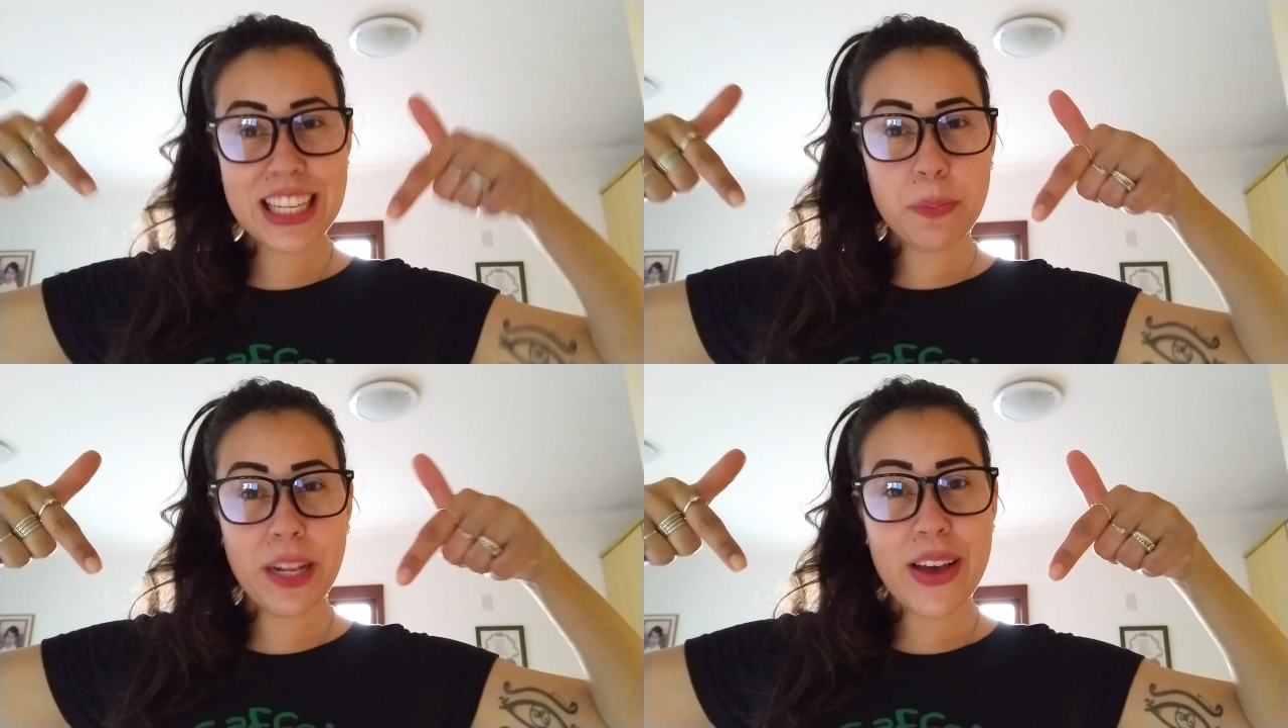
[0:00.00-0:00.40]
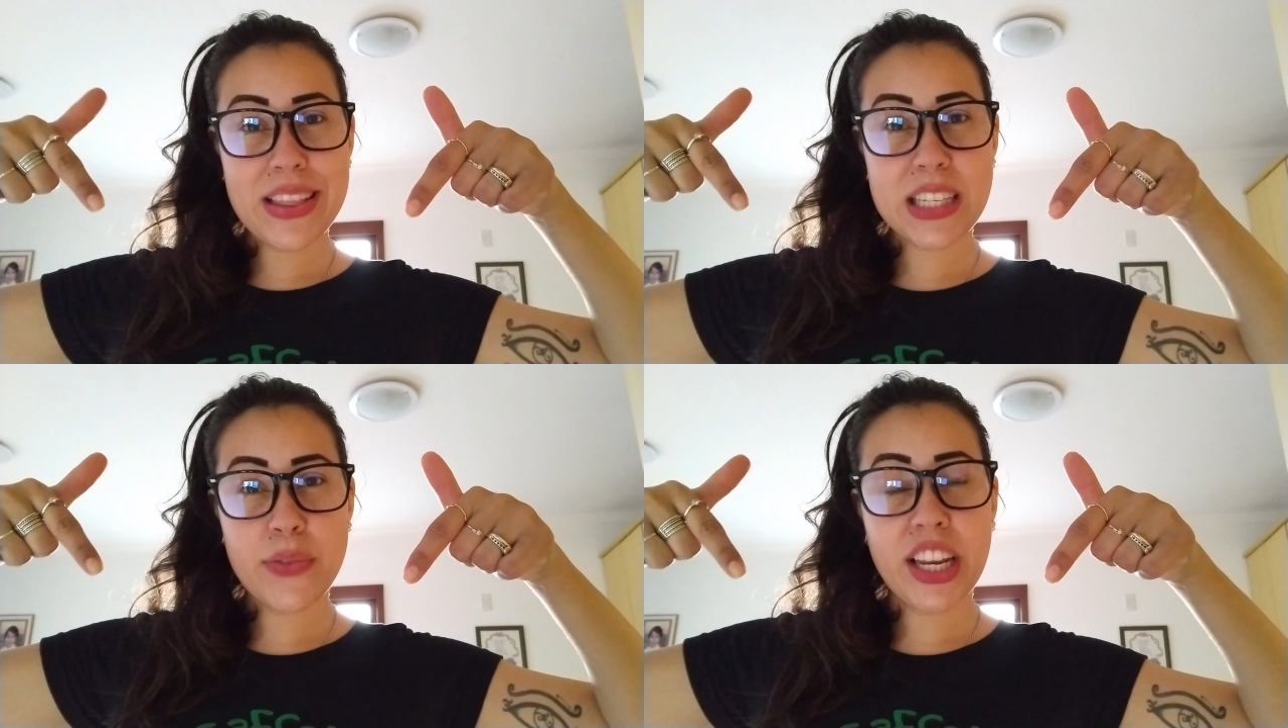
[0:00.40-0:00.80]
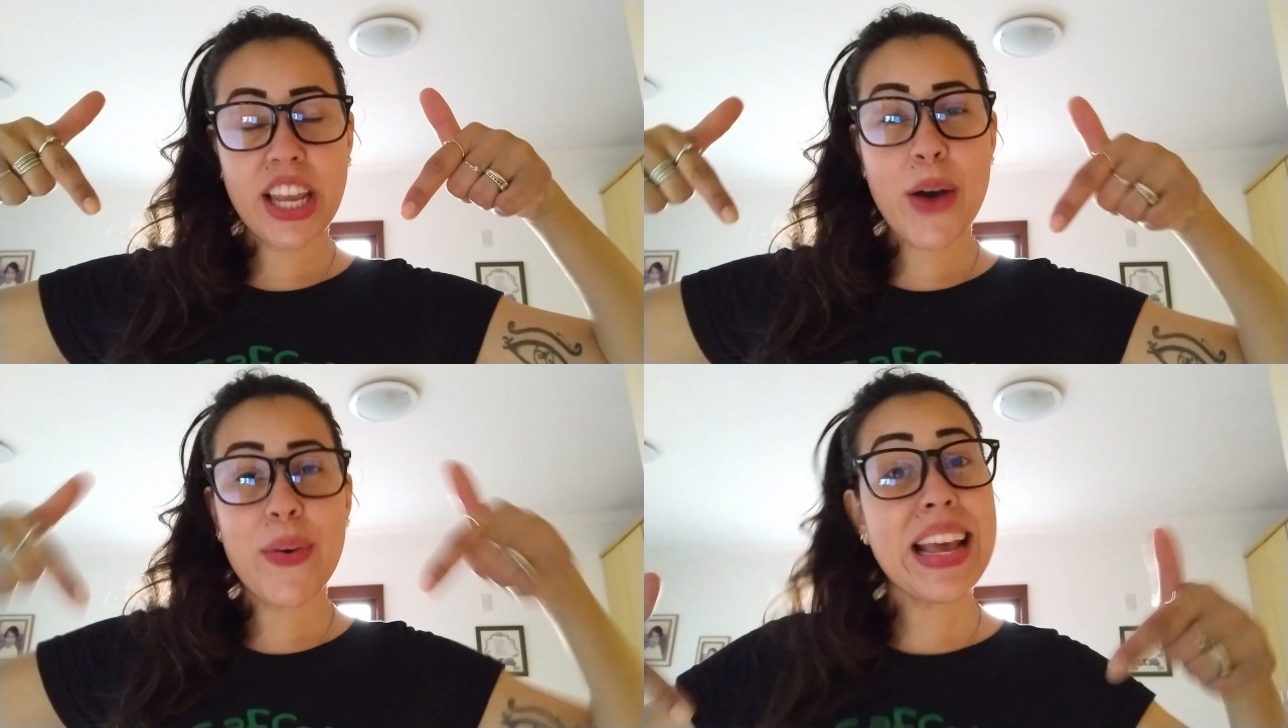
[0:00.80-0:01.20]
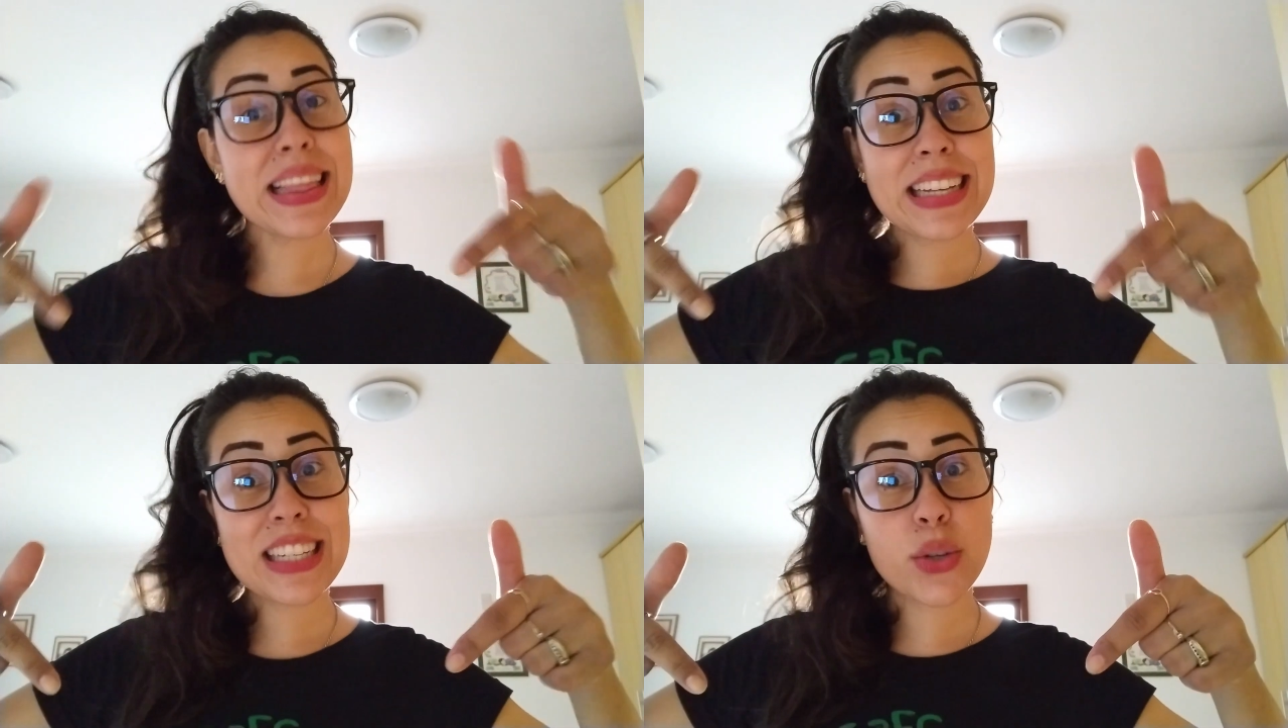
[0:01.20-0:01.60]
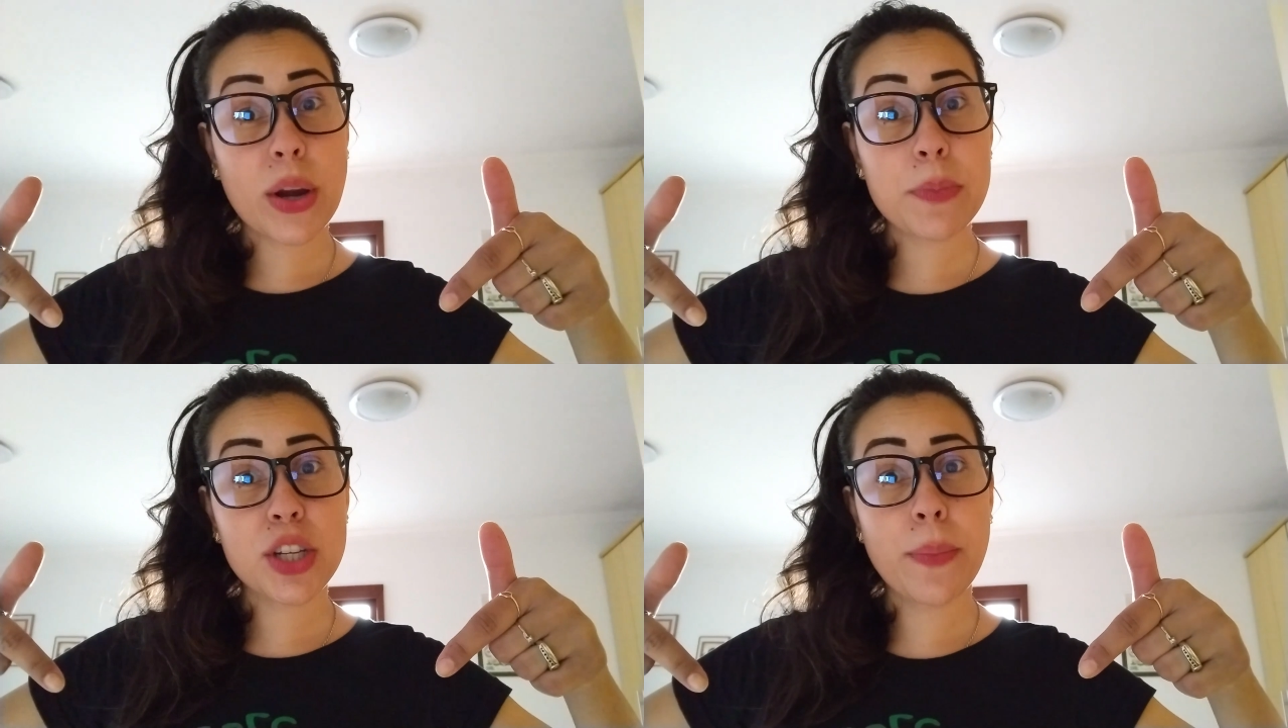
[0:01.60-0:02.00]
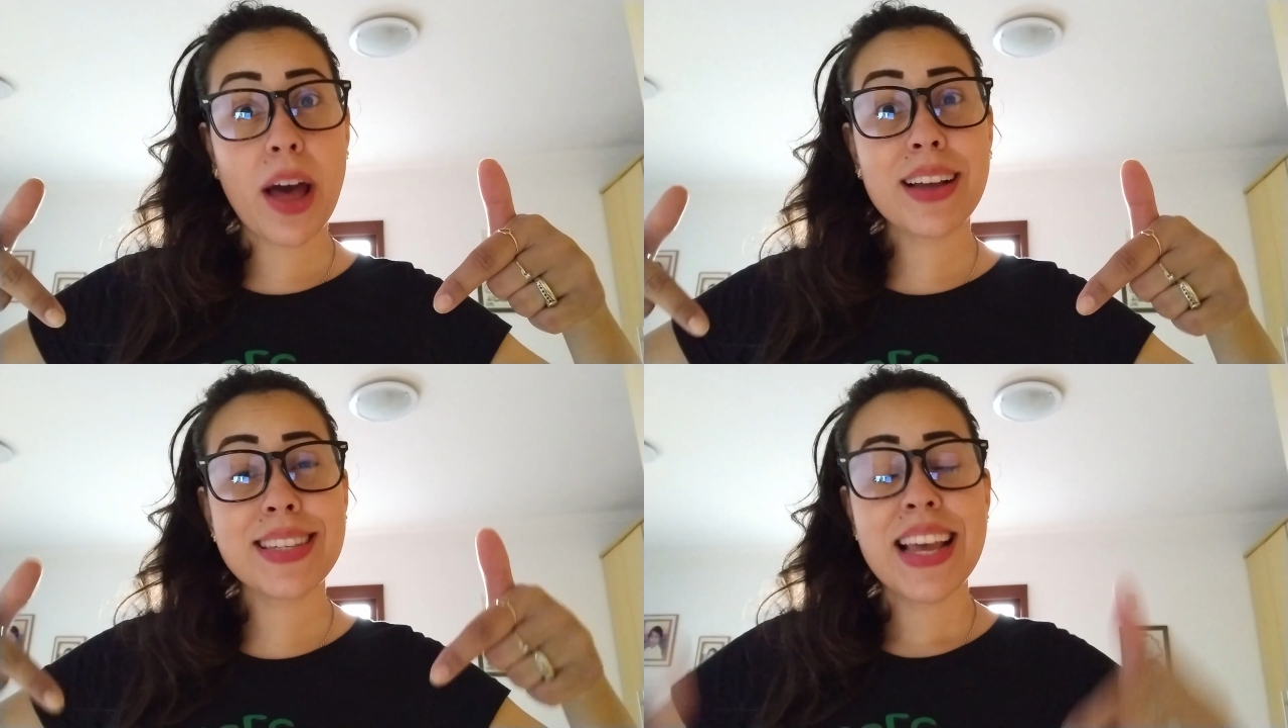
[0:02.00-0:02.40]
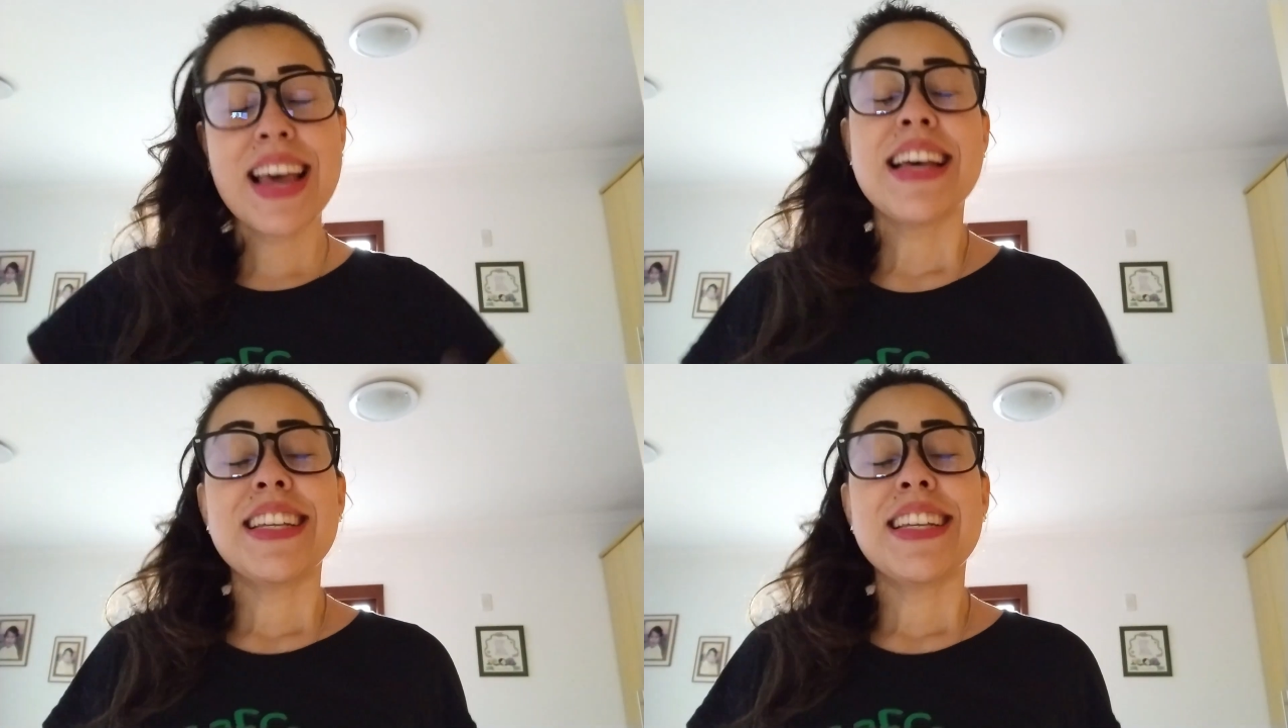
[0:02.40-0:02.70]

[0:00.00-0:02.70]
just below this video in the description box,